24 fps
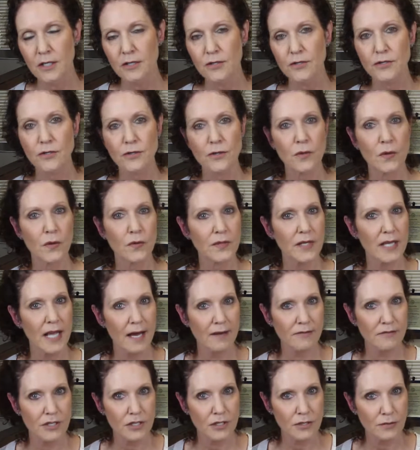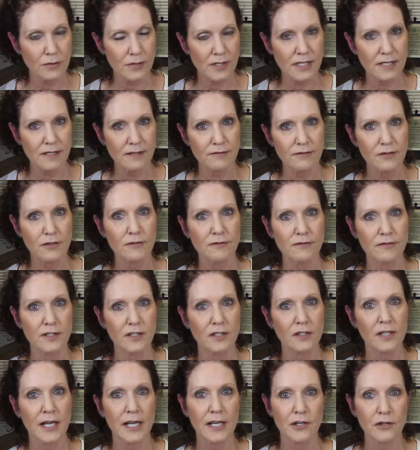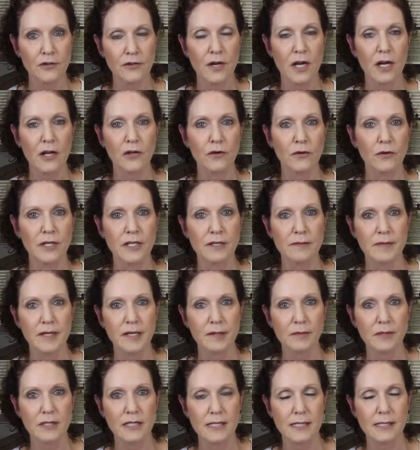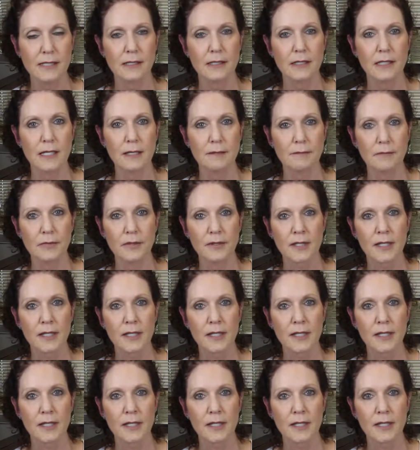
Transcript: So you only have to use it if you feel like you're not going to be able to sleep.